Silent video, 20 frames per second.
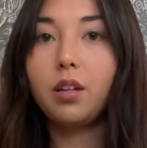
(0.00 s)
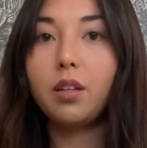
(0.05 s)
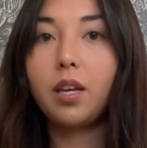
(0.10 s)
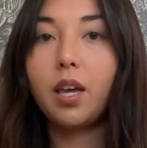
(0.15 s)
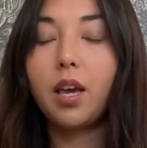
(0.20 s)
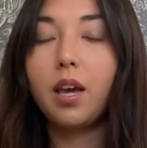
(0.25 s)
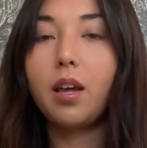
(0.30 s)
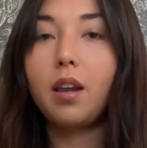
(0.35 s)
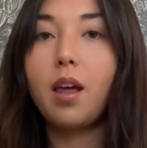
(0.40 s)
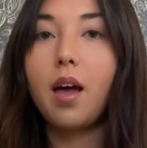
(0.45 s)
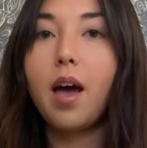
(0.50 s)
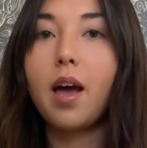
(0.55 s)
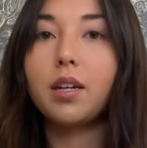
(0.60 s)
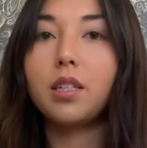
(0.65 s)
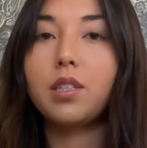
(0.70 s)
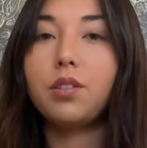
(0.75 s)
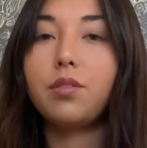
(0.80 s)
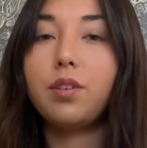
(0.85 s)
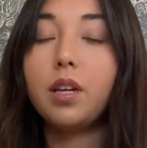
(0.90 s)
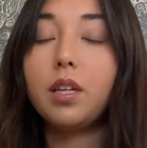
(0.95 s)
can
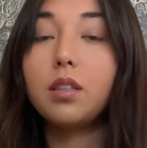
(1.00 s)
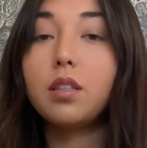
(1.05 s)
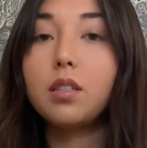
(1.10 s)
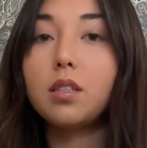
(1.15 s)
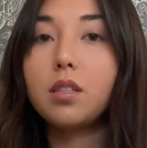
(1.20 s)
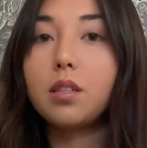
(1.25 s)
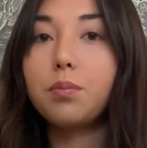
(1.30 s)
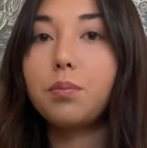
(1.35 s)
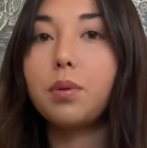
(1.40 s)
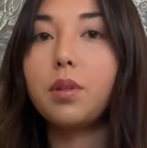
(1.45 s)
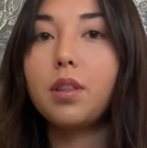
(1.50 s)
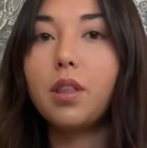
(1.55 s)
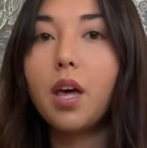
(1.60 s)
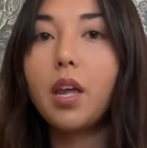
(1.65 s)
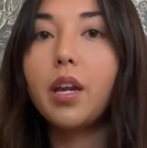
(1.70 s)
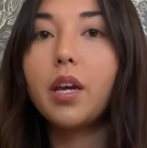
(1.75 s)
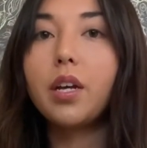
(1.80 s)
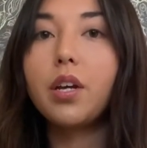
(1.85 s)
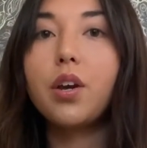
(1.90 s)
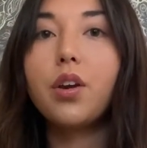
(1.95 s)
activate the
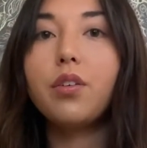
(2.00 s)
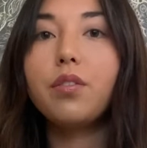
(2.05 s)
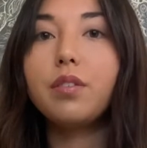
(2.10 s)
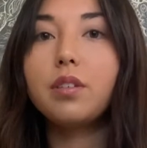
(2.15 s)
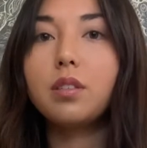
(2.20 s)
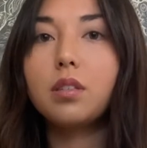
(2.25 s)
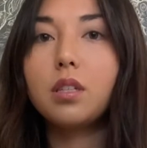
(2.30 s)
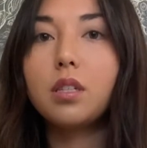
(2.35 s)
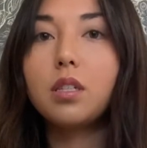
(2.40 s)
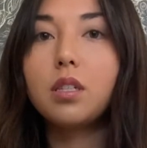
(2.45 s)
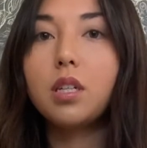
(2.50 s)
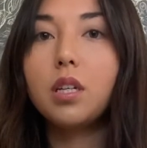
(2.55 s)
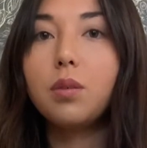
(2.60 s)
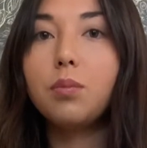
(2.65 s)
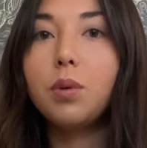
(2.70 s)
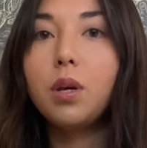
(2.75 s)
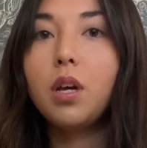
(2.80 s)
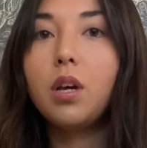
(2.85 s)
sympathetic nervous system,